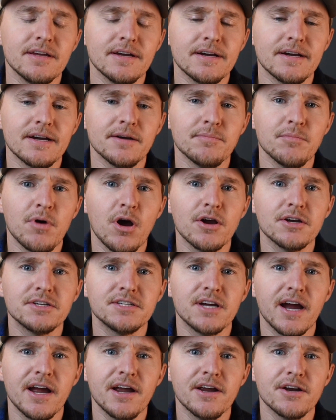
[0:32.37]
our
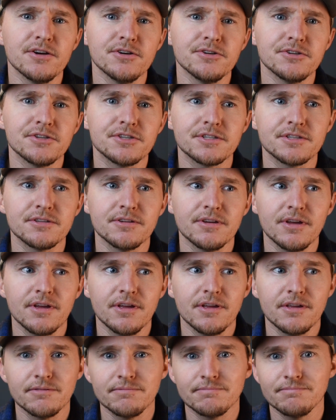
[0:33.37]
tires
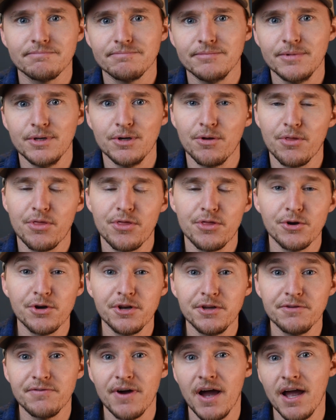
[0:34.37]

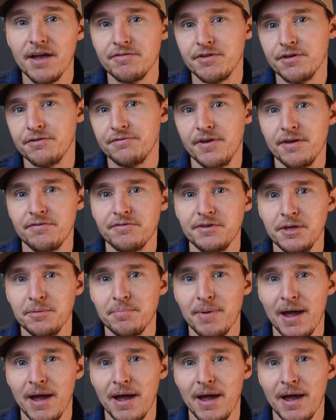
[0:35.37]
35 to 50